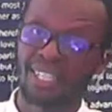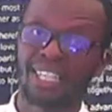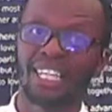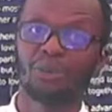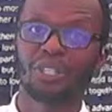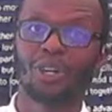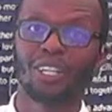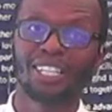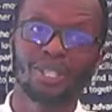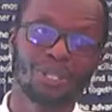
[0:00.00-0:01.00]
king, with all
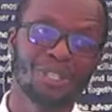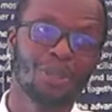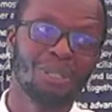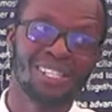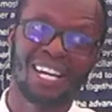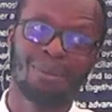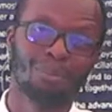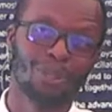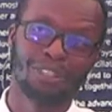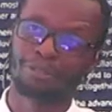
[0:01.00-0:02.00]
his wisdom, is
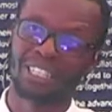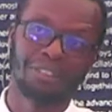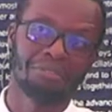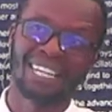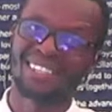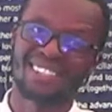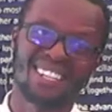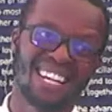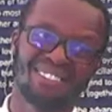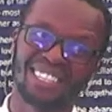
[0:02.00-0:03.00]
humbled, for he finds
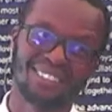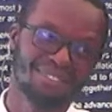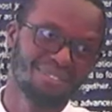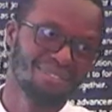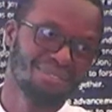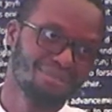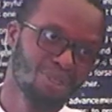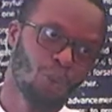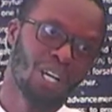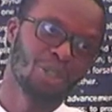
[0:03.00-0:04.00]
nothing
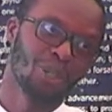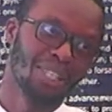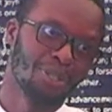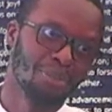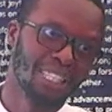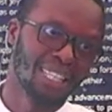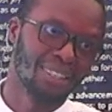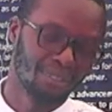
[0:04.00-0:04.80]
worthwhile to be done.